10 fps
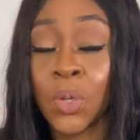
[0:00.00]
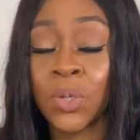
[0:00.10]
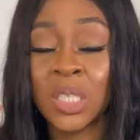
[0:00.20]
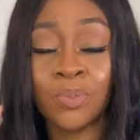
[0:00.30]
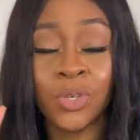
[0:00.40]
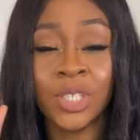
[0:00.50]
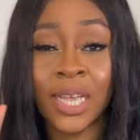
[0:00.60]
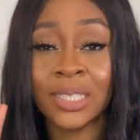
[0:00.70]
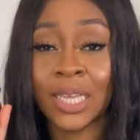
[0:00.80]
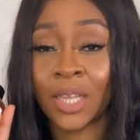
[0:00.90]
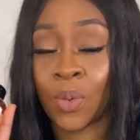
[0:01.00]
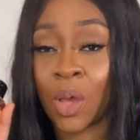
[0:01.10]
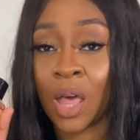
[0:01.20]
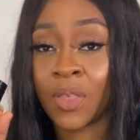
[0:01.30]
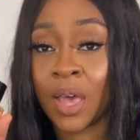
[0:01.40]
because it projects like no
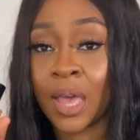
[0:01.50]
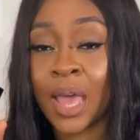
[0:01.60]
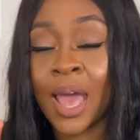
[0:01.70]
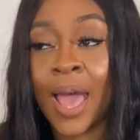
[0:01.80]
other.